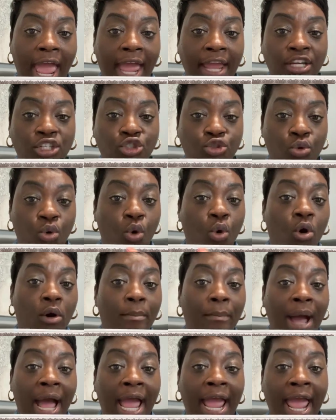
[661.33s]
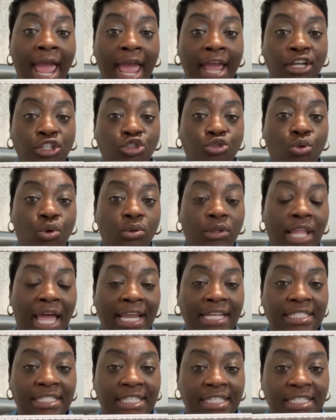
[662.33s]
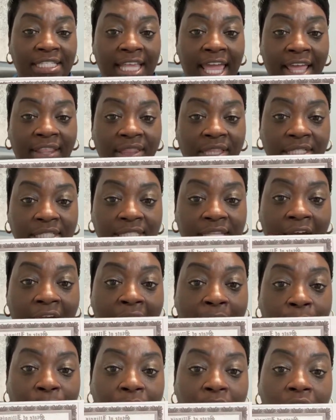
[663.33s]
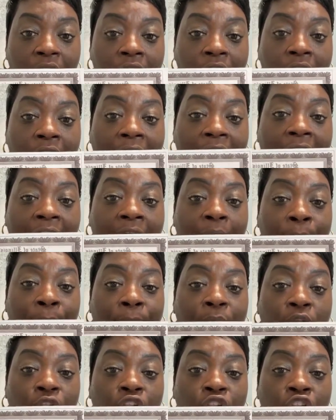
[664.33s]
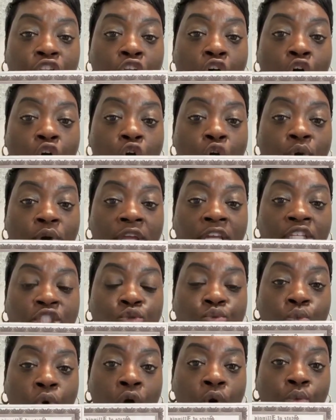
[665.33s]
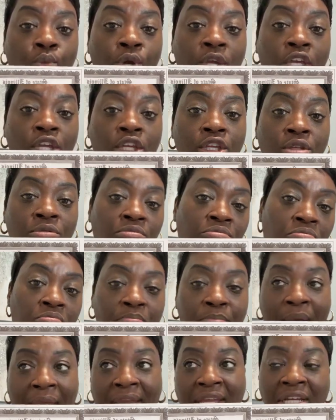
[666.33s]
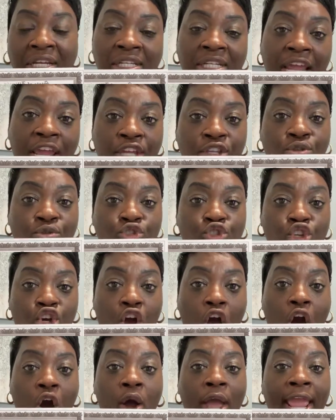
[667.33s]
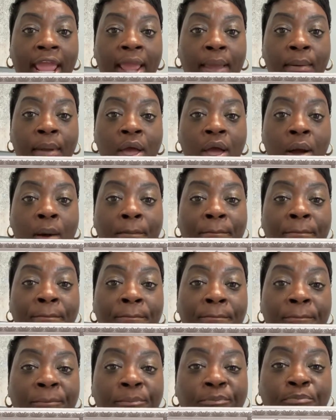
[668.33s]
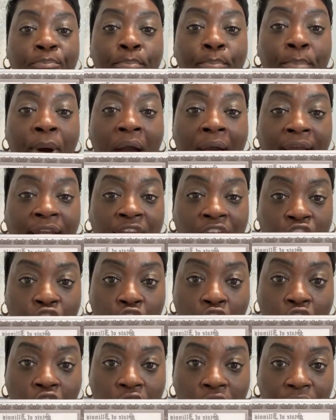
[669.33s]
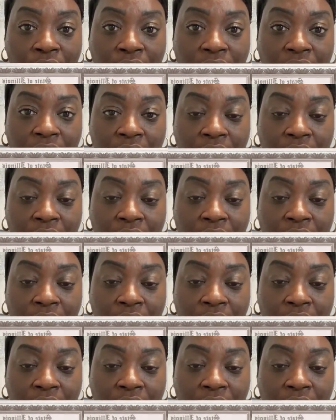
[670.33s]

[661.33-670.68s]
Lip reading: actual or my actual license at the top. Below is what we back in the day used to call a pocket card.